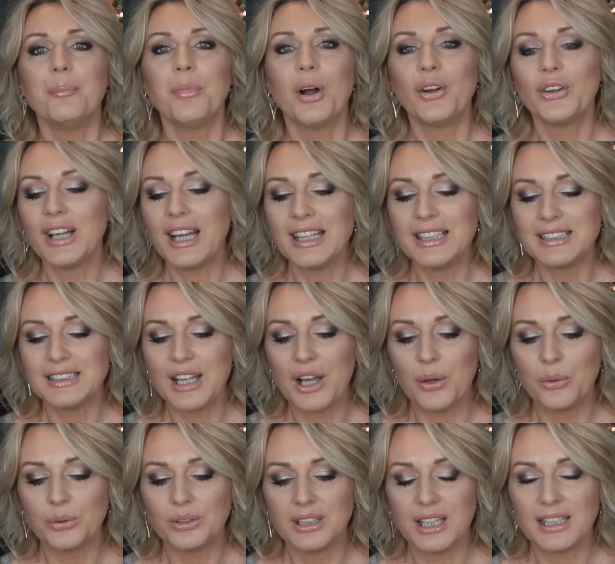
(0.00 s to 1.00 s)
Okay,
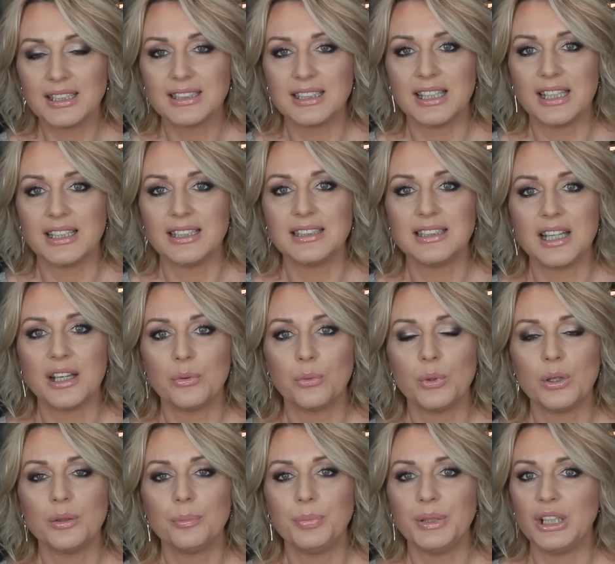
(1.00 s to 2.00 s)
so that's it. There
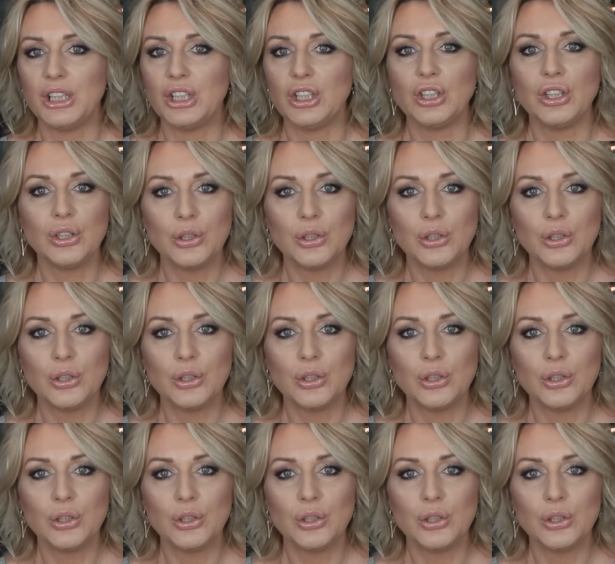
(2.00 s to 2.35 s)
will be a